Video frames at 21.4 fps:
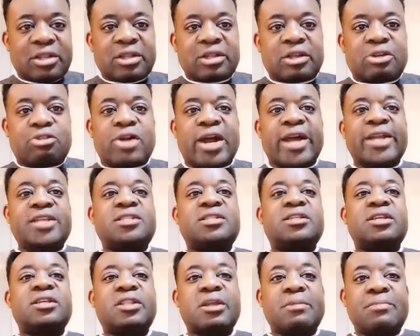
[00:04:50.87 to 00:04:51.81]

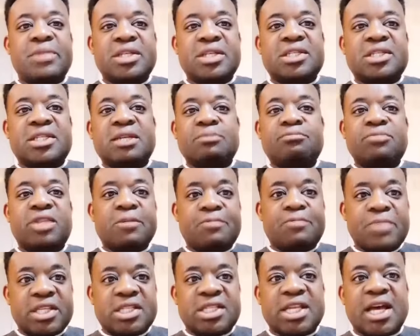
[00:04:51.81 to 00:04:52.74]
Christ the
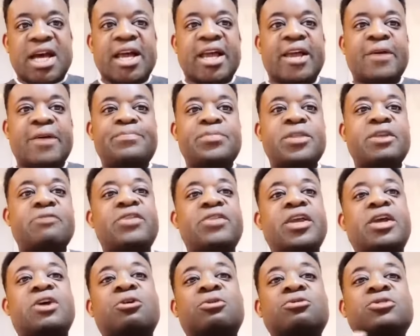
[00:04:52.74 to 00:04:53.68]
Messiah, if
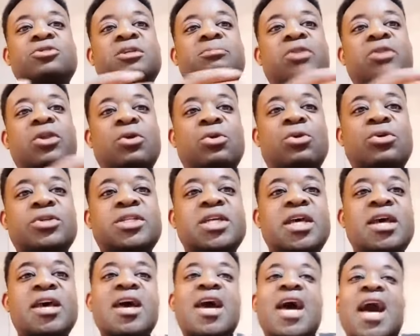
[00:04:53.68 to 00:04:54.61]
he called him Lord,
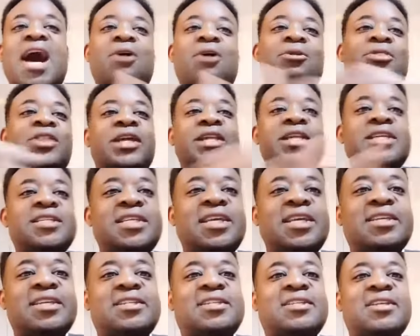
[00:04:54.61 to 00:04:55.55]
how then is
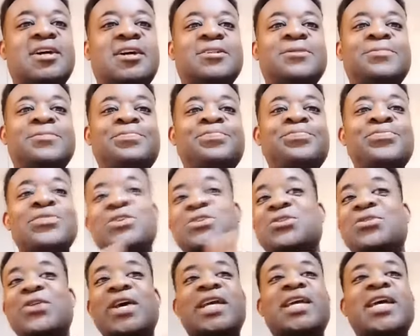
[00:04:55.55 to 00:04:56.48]
he his son?
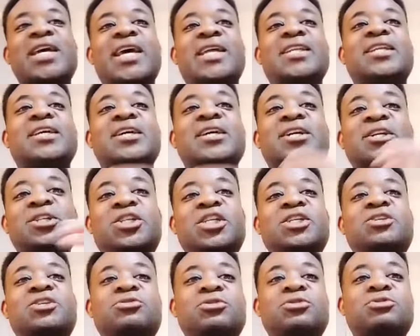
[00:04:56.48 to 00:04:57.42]
So again,
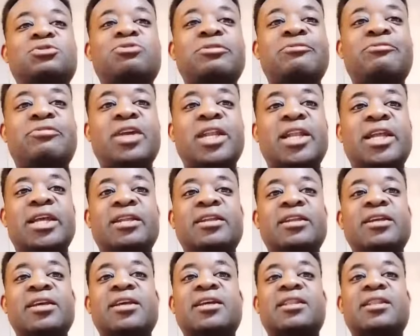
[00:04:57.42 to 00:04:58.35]
Jesus is
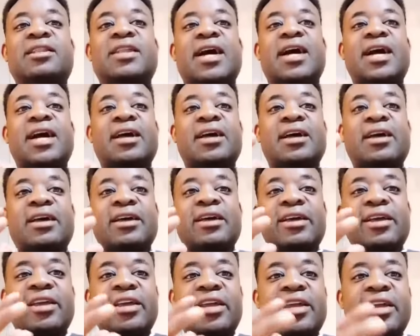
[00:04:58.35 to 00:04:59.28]
revealing that
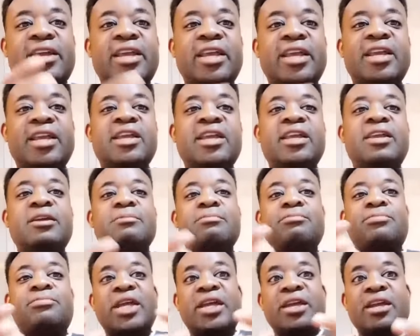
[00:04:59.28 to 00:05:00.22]
he,
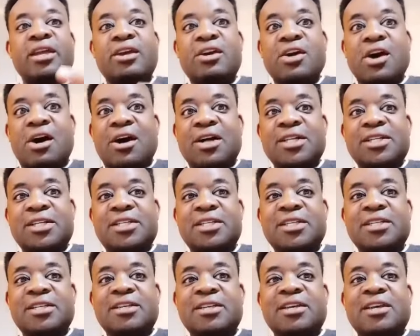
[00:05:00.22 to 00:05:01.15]
being God,
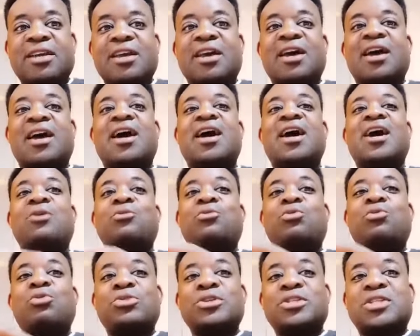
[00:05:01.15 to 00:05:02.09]

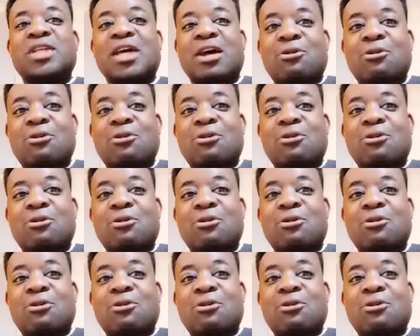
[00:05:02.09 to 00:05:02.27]
was